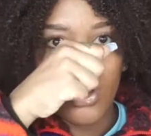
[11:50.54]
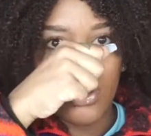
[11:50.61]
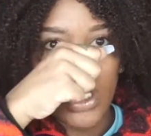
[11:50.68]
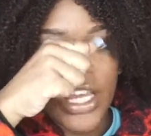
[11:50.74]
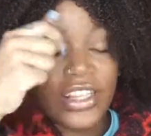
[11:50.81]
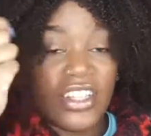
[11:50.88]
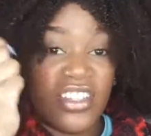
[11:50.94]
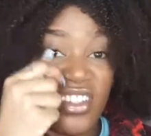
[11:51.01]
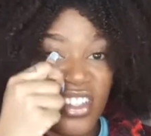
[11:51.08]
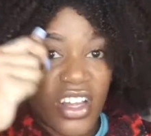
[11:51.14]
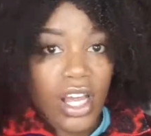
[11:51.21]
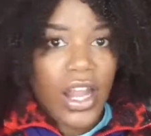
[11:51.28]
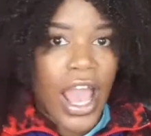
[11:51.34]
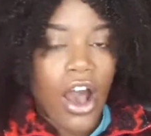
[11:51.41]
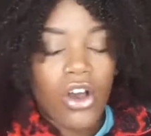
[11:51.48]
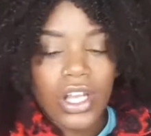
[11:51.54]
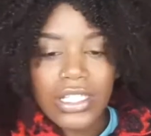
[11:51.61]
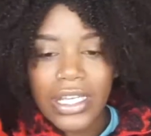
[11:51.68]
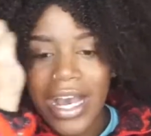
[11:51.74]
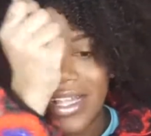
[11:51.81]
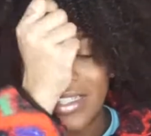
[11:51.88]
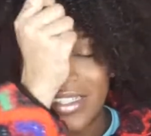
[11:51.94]
like the stud out because
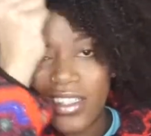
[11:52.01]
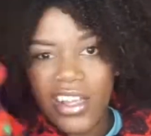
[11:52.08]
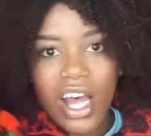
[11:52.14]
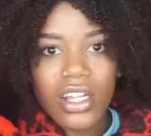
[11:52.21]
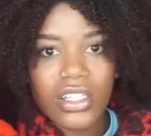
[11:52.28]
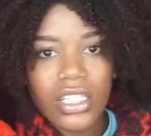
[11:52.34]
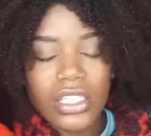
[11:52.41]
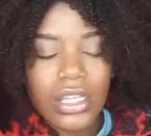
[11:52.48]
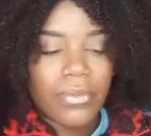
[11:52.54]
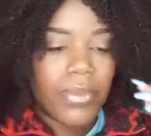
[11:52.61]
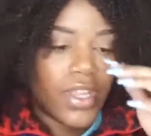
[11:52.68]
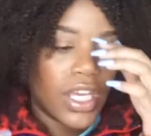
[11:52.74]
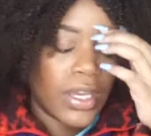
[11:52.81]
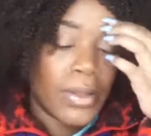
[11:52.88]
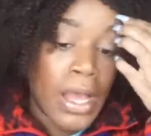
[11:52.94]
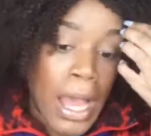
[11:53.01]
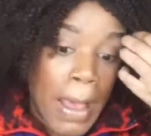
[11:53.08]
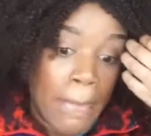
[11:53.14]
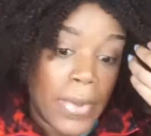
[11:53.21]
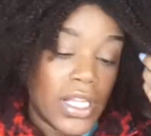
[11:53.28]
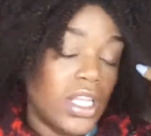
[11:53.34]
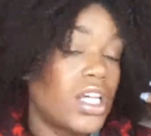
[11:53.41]
it got stuck to something,
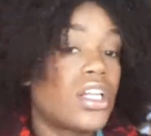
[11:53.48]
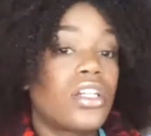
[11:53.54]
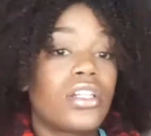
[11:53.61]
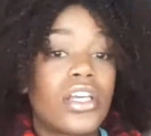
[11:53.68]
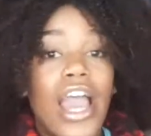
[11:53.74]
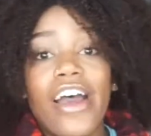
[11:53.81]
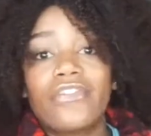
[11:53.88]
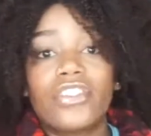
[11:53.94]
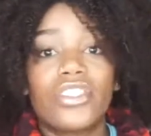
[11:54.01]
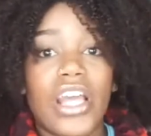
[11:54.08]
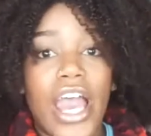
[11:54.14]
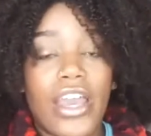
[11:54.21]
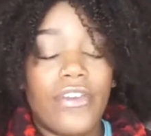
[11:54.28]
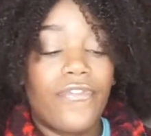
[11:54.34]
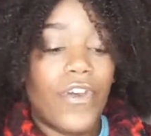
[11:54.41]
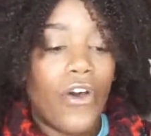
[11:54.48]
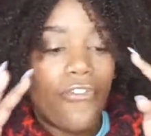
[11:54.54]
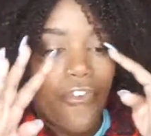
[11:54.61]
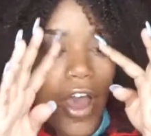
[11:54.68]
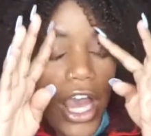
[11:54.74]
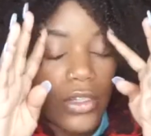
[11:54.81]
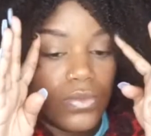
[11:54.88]
but literally after that it
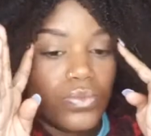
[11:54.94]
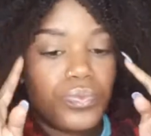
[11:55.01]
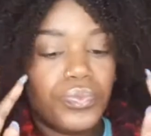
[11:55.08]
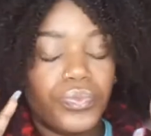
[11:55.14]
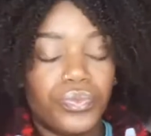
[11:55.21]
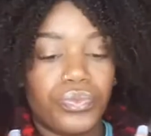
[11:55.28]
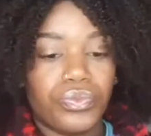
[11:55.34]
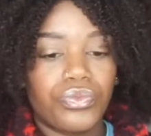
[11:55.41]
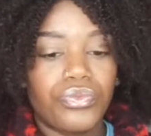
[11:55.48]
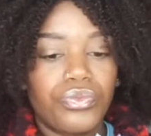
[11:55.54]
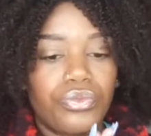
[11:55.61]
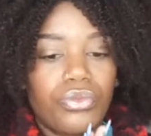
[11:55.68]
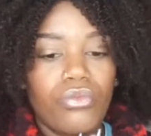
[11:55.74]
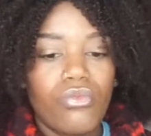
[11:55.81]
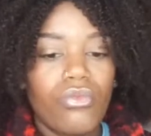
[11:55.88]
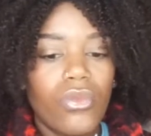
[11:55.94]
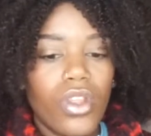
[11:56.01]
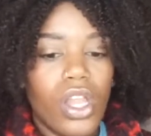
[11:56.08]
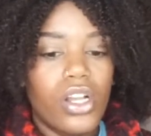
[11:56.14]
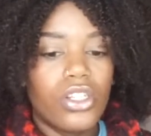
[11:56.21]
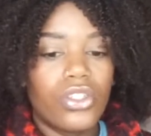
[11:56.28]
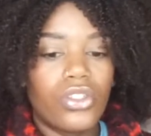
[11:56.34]
felt fine.
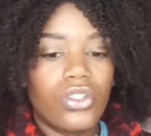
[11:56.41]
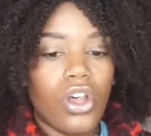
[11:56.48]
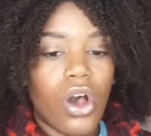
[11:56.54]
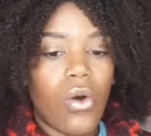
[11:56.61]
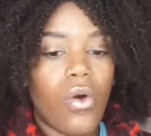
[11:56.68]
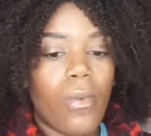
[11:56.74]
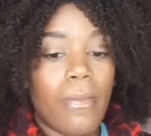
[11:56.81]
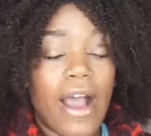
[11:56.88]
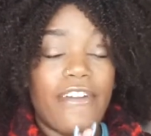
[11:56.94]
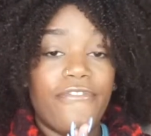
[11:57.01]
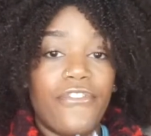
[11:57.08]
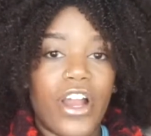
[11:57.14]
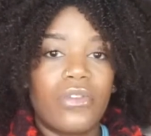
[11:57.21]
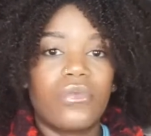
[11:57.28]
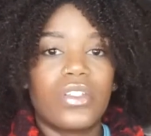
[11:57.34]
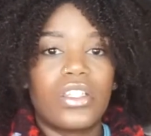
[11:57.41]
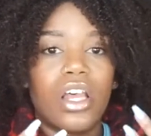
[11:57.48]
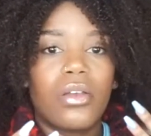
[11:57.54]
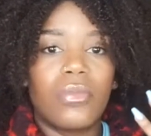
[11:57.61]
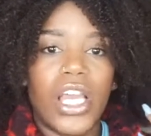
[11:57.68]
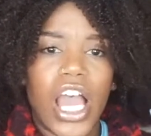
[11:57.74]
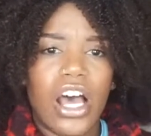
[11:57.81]
So my friend was
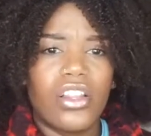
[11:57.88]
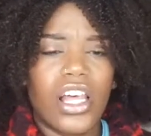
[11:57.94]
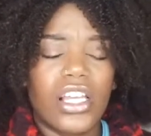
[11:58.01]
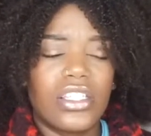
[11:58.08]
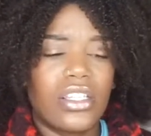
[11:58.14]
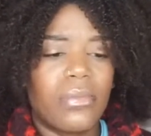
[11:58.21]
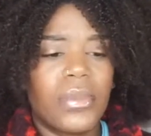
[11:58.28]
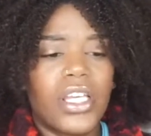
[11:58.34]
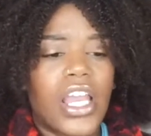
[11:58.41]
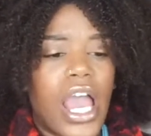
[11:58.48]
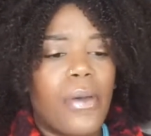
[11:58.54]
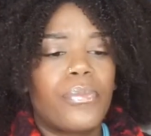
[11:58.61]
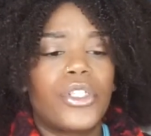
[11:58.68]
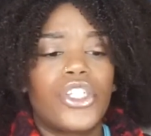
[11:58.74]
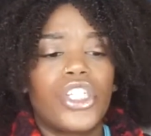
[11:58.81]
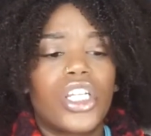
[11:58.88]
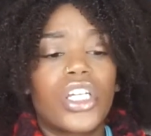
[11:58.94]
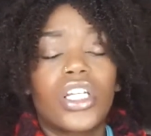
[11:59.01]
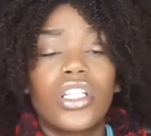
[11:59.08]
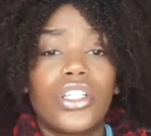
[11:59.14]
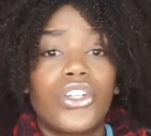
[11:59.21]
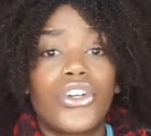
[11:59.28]
telling me how like something happened, she
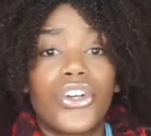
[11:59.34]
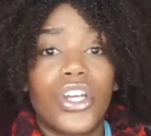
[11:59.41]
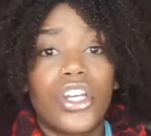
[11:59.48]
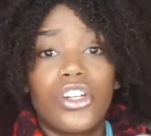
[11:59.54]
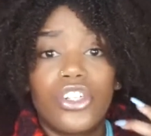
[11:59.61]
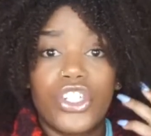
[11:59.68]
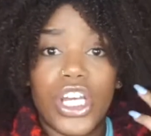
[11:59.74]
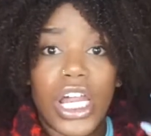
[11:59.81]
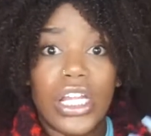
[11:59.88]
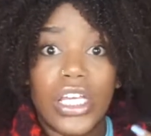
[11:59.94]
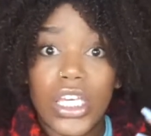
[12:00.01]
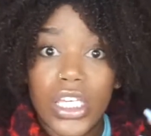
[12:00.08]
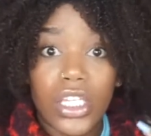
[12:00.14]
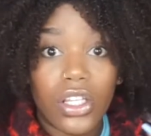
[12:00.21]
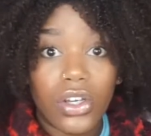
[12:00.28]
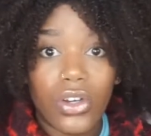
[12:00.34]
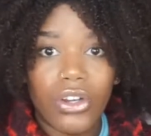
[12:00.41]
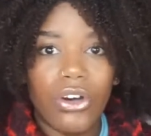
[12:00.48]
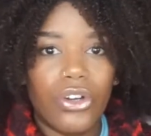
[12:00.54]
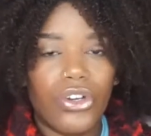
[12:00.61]
didn't clean her ear and she got a keloid